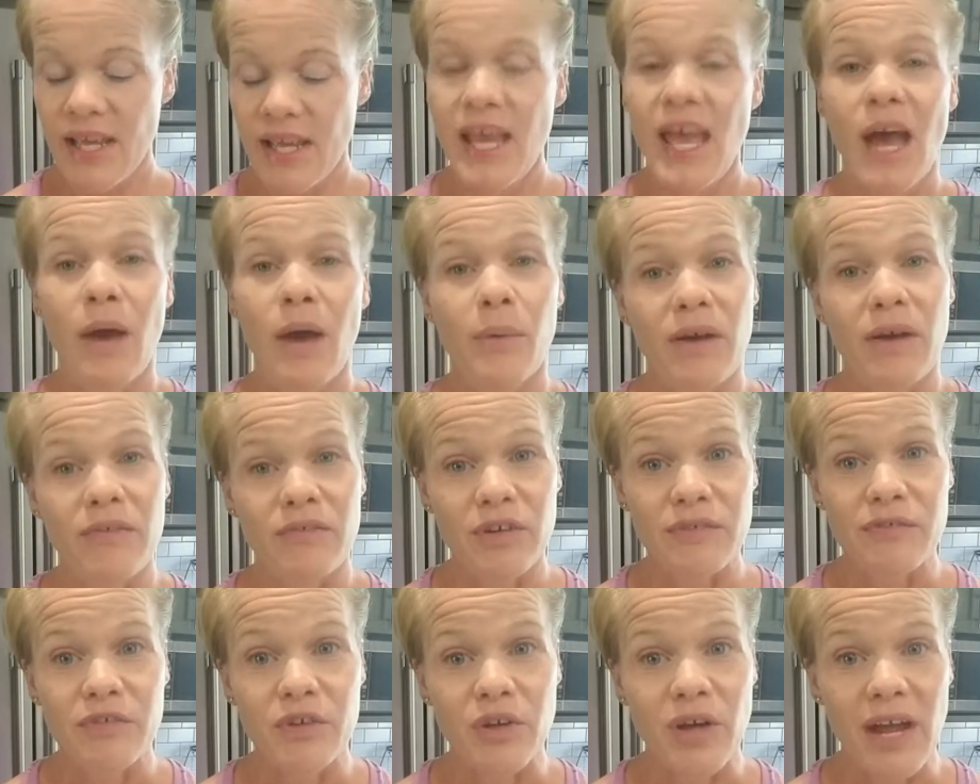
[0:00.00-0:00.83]
However,
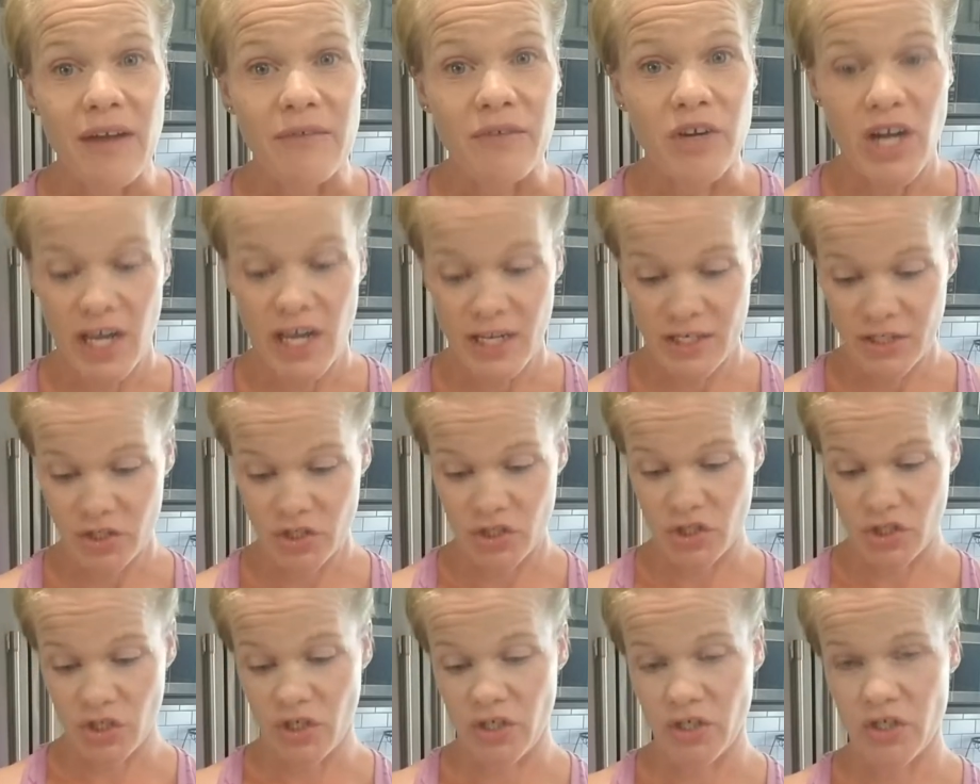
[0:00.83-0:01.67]
if you're ever
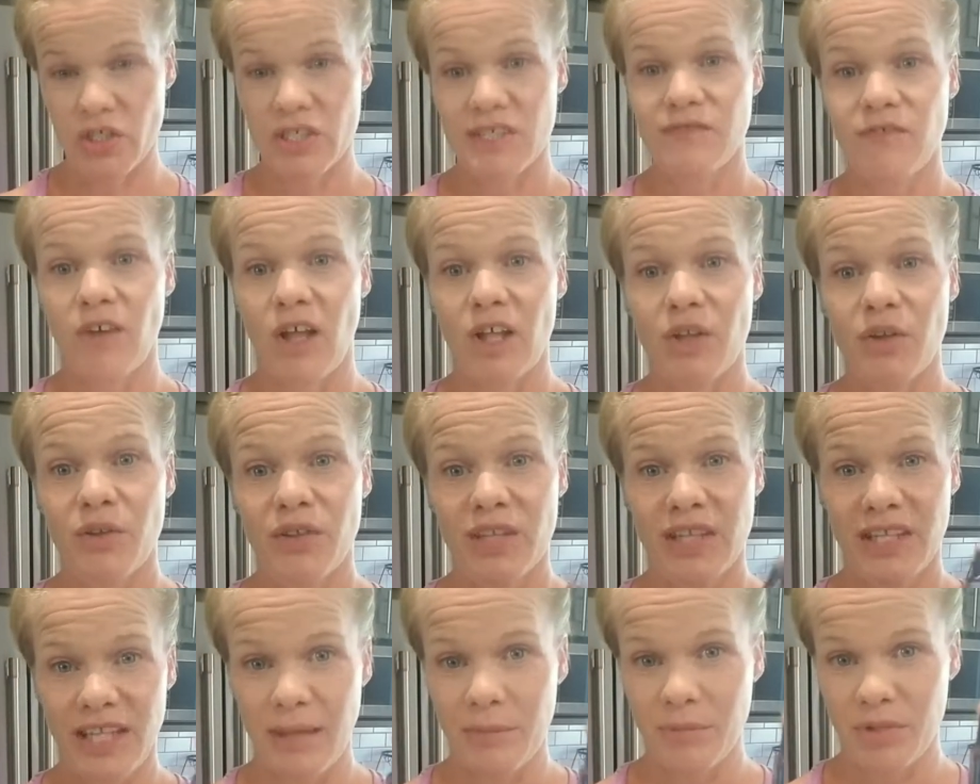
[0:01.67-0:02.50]
unsure, just follow the
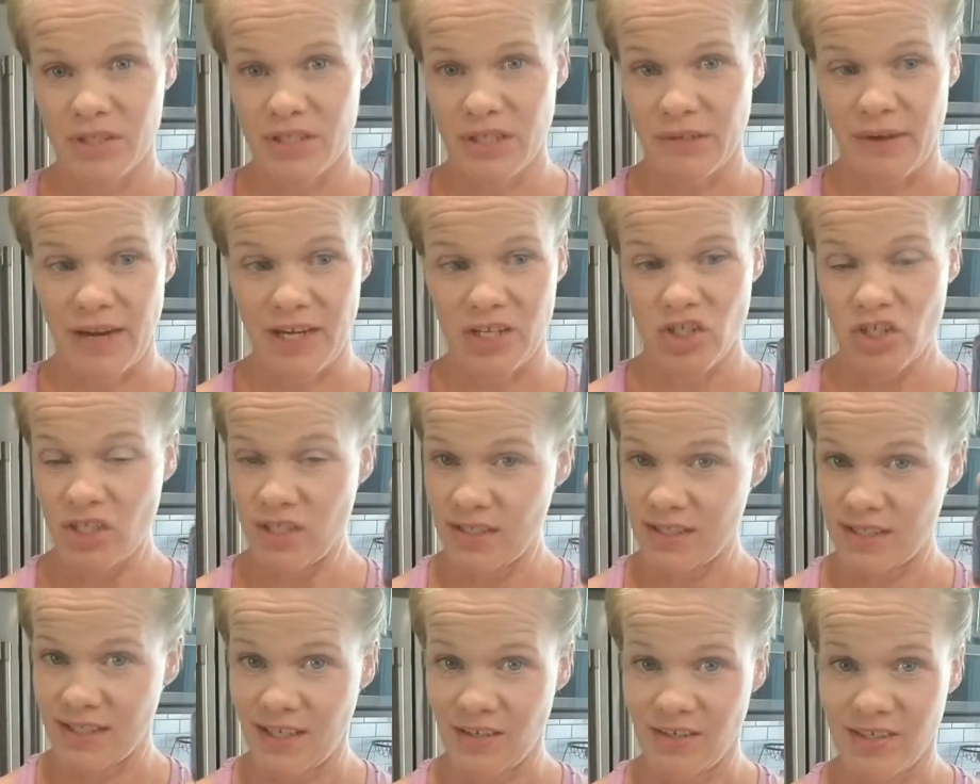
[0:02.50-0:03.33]
label
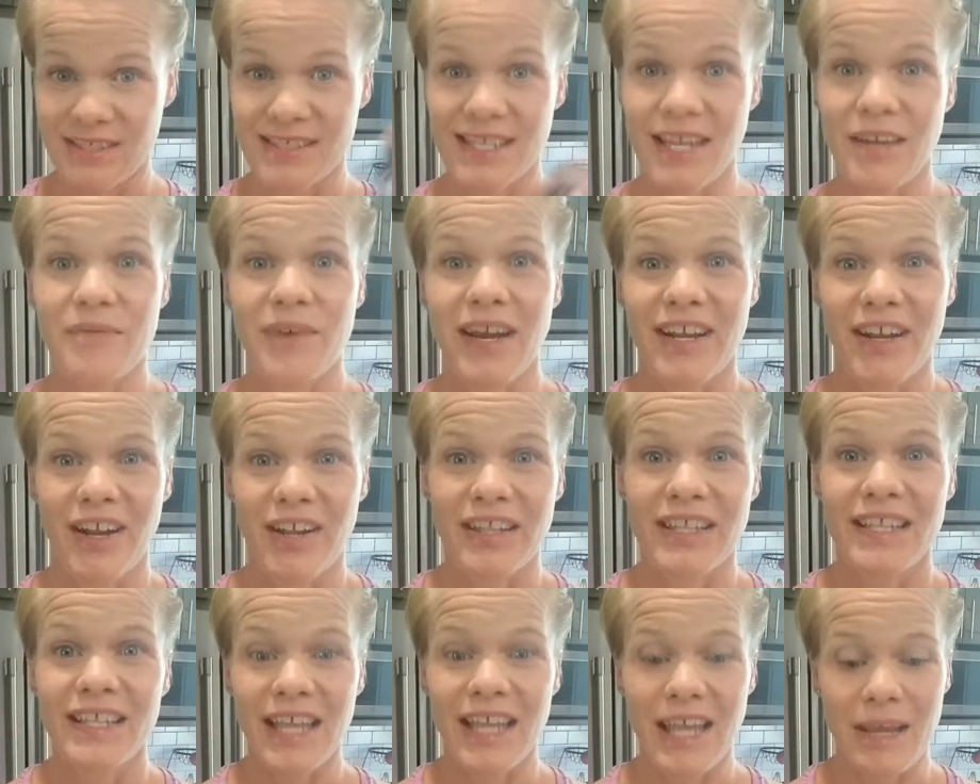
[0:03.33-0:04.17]
directions. It'll say right
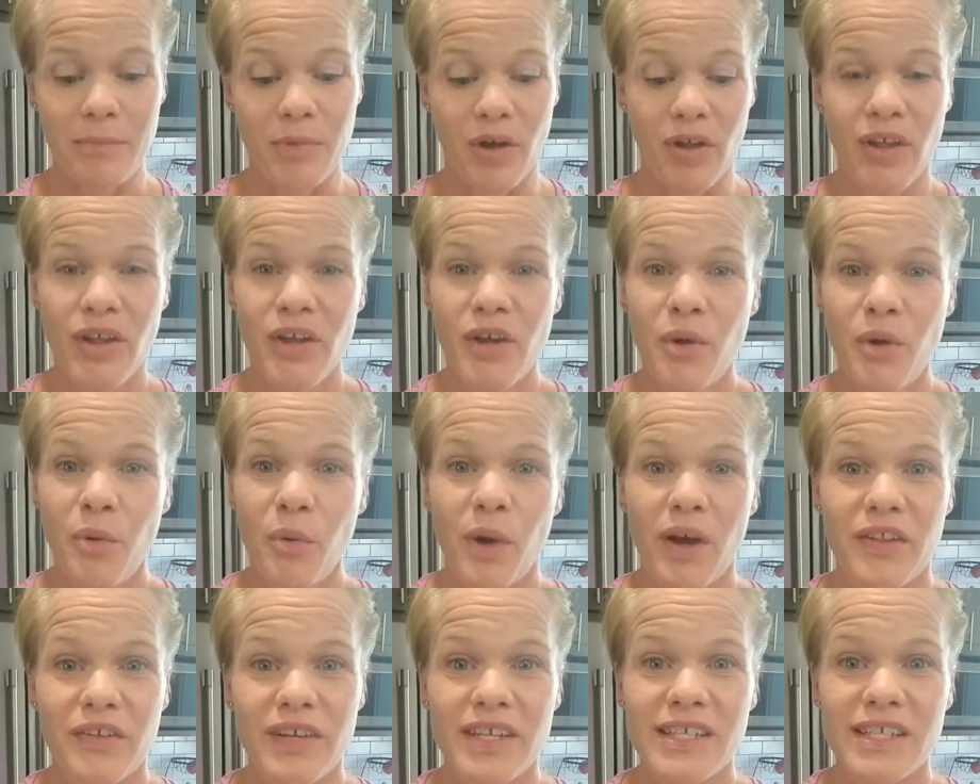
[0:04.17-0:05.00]
on the label
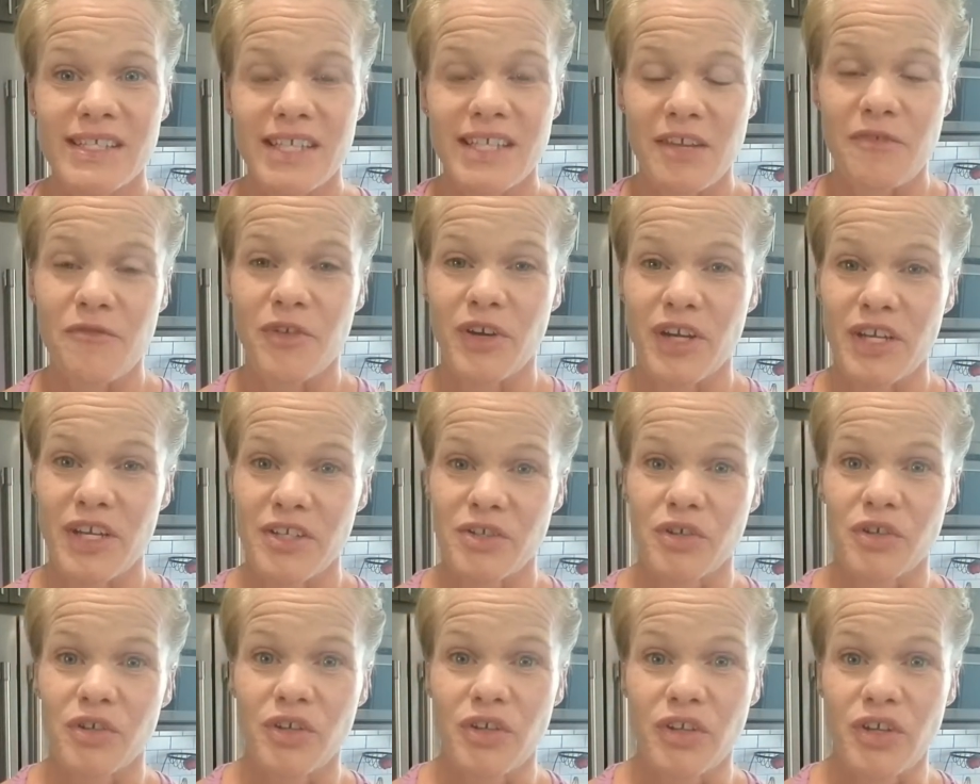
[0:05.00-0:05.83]
whether it's safe for
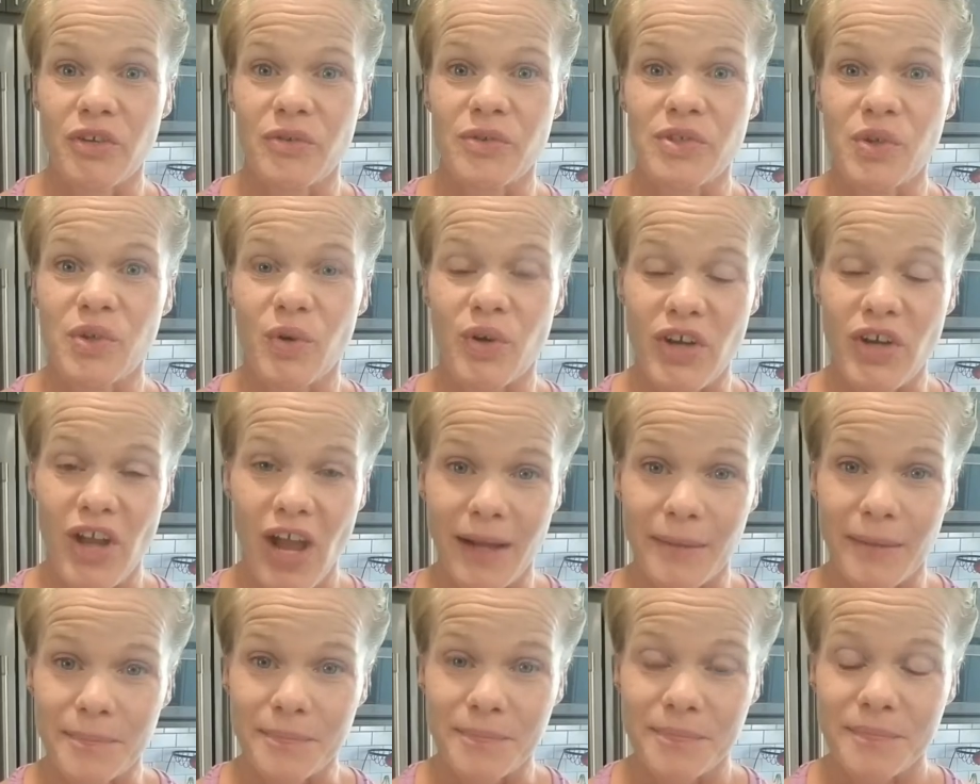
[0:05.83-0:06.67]
internal use or
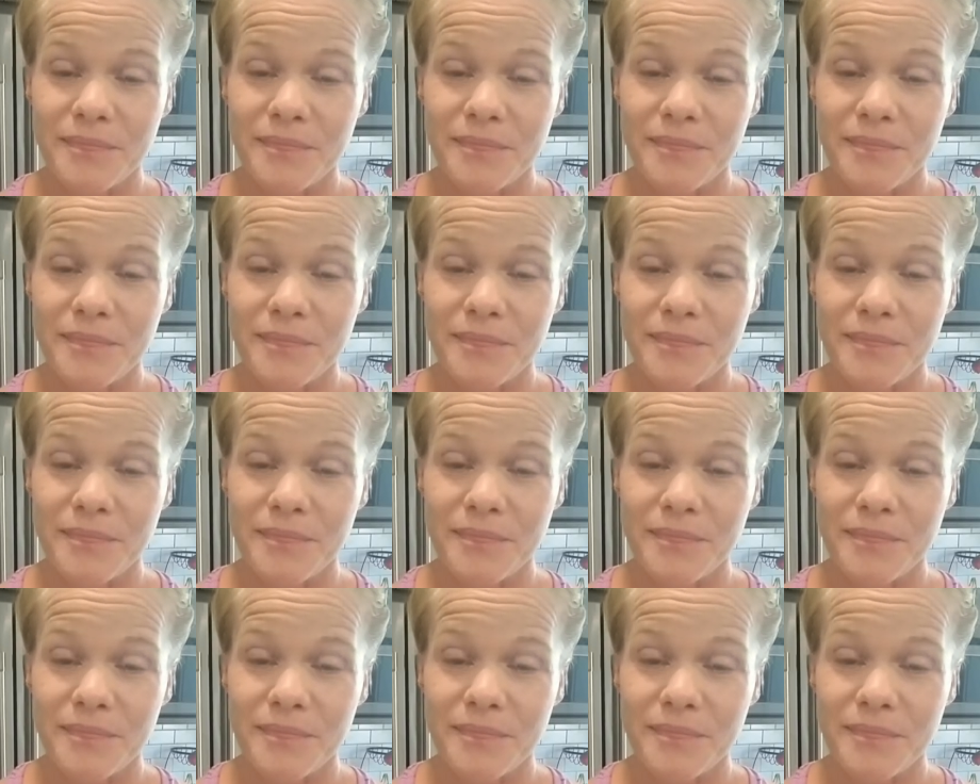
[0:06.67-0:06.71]
not.